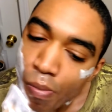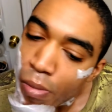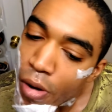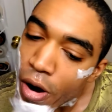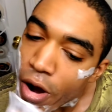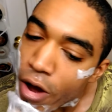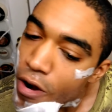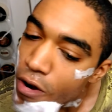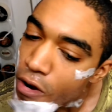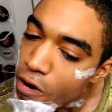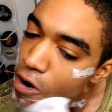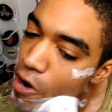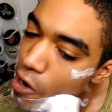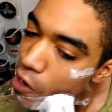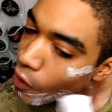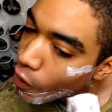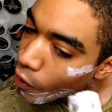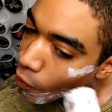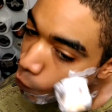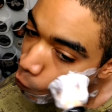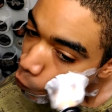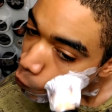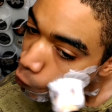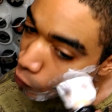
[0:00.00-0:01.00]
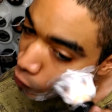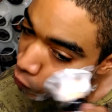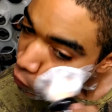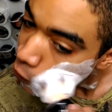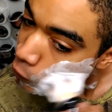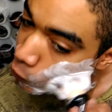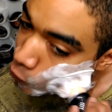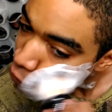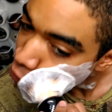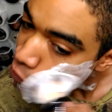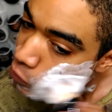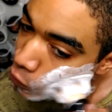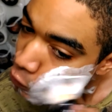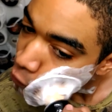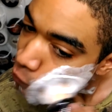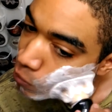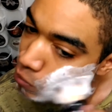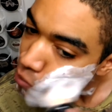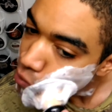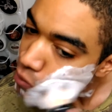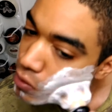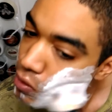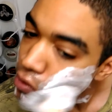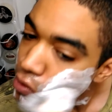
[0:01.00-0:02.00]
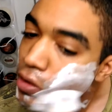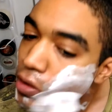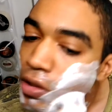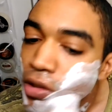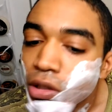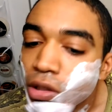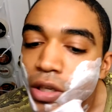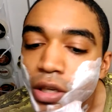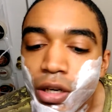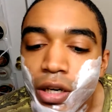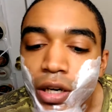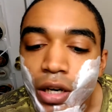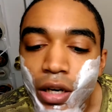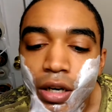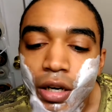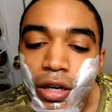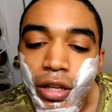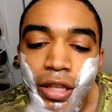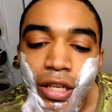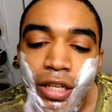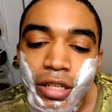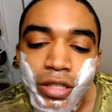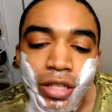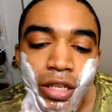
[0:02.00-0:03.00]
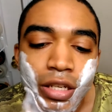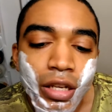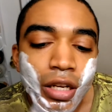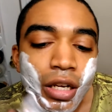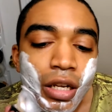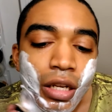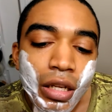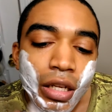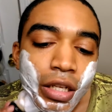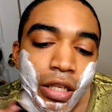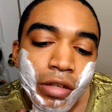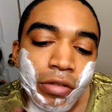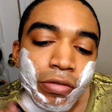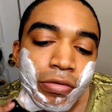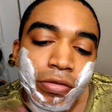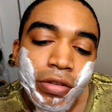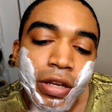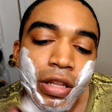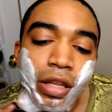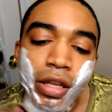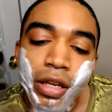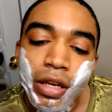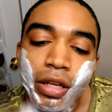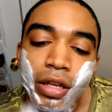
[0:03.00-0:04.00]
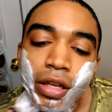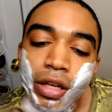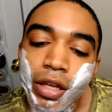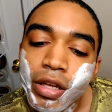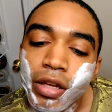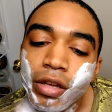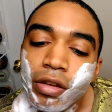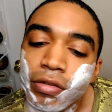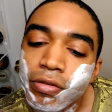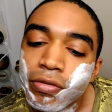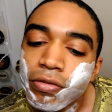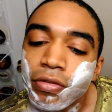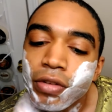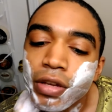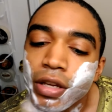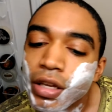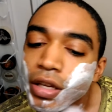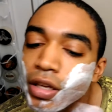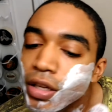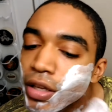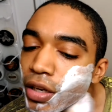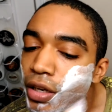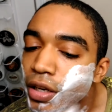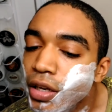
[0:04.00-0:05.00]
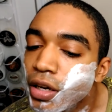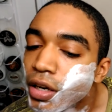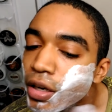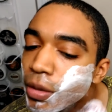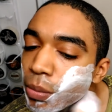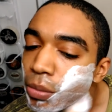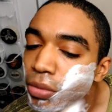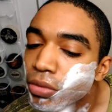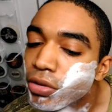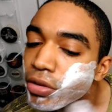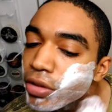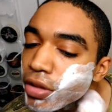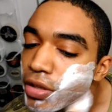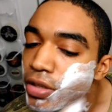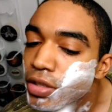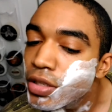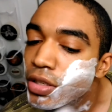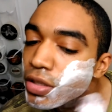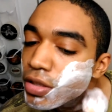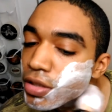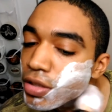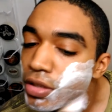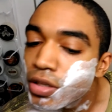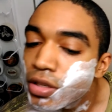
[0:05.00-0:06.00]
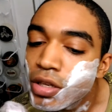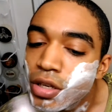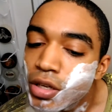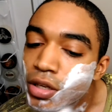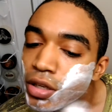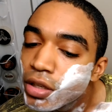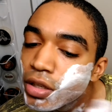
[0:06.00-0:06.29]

But one of those soaps, I think it said Khalif and then Keith in parentheses.